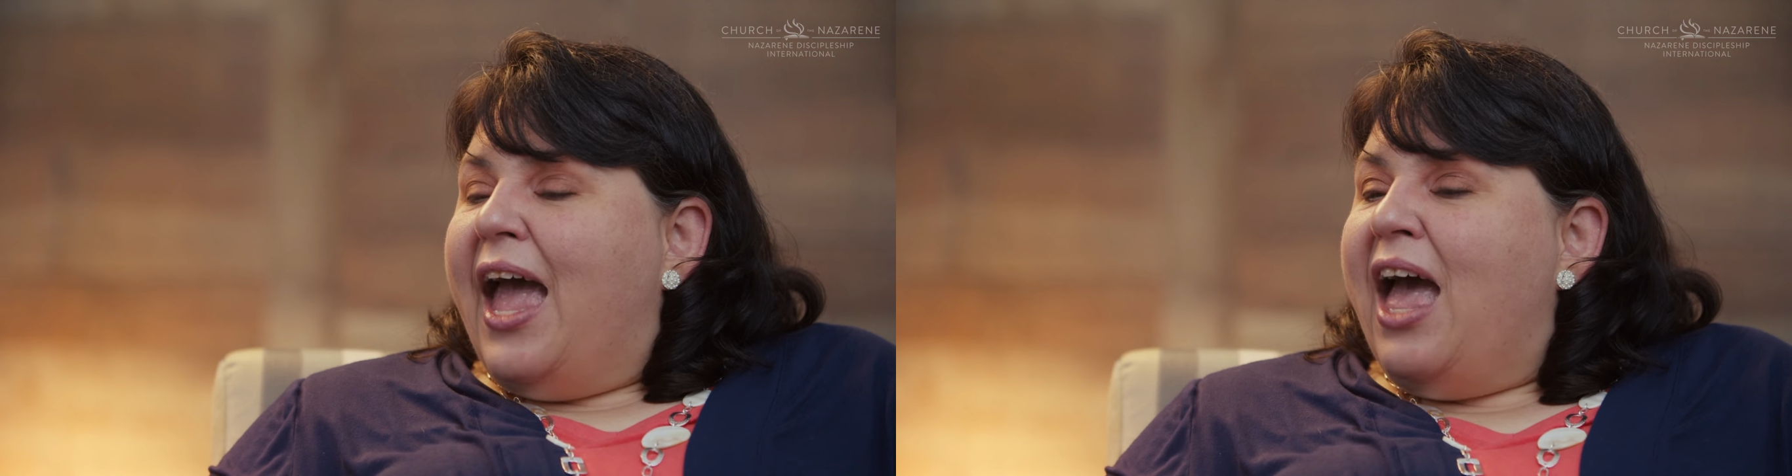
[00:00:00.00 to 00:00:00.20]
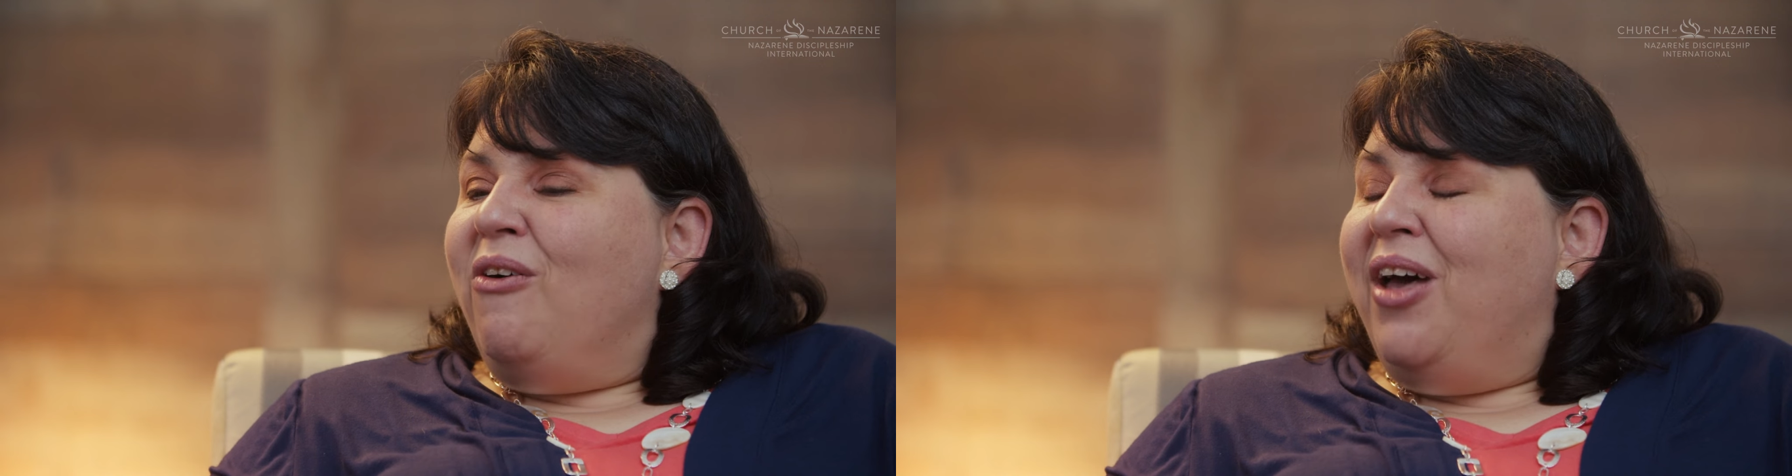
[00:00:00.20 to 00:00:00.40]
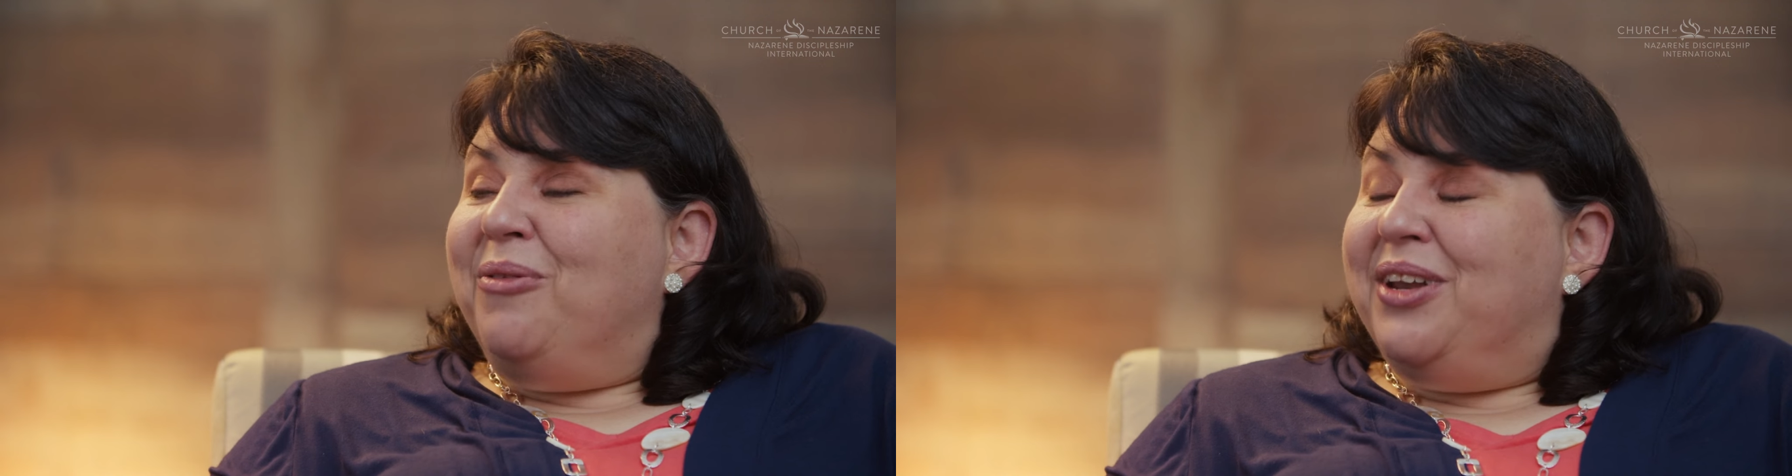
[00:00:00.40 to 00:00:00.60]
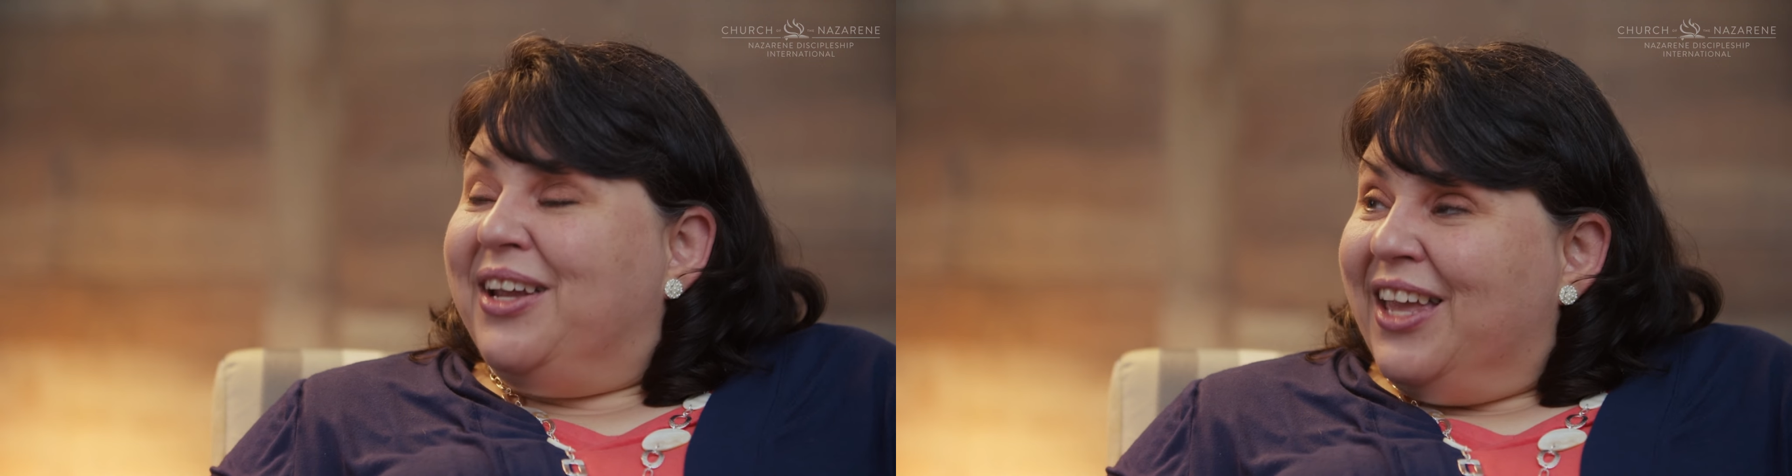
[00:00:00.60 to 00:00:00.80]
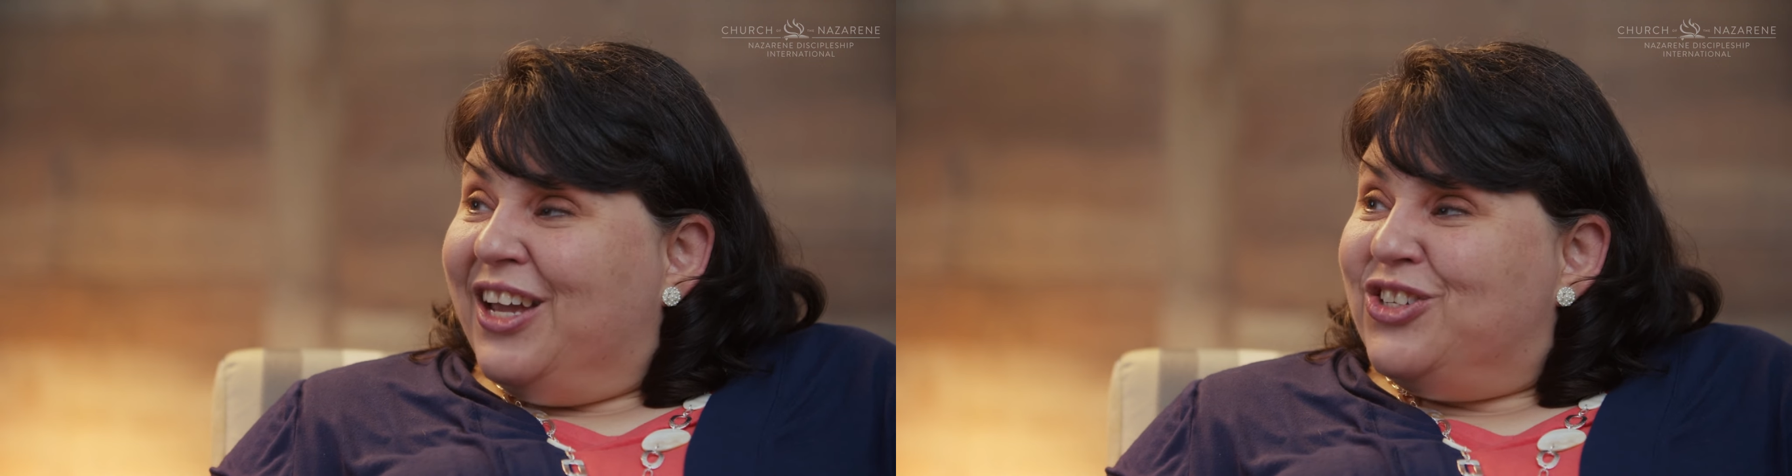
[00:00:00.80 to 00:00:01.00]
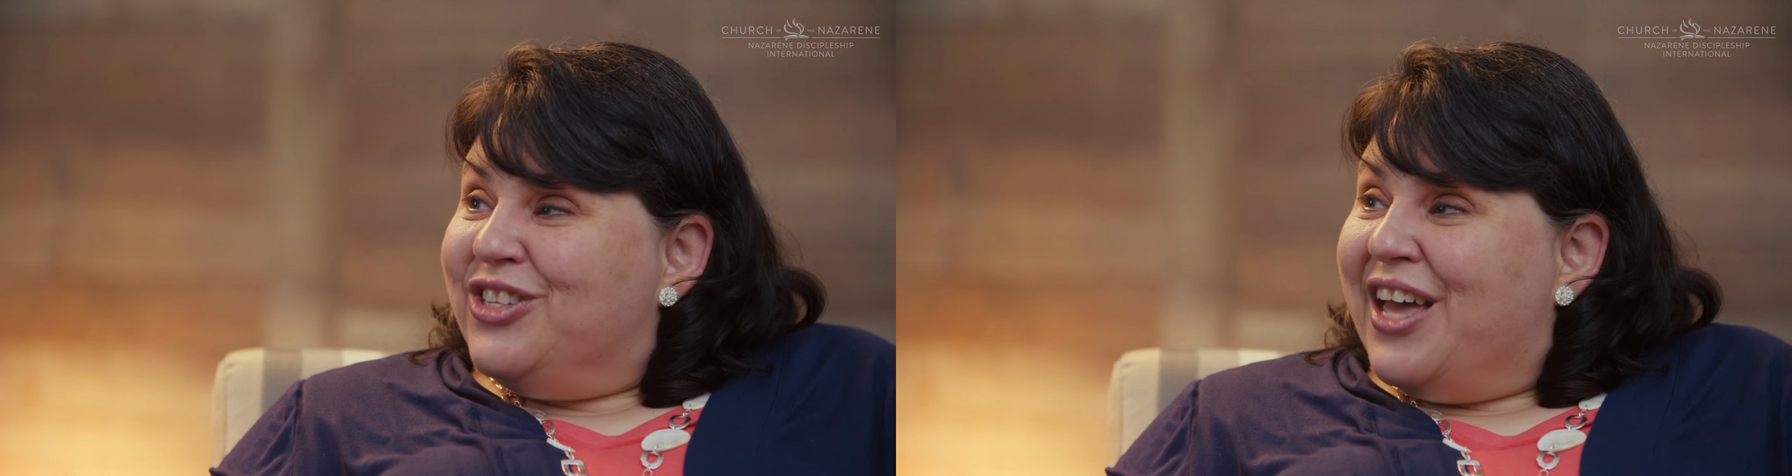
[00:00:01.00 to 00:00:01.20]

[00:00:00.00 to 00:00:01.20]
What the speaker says: how I would engage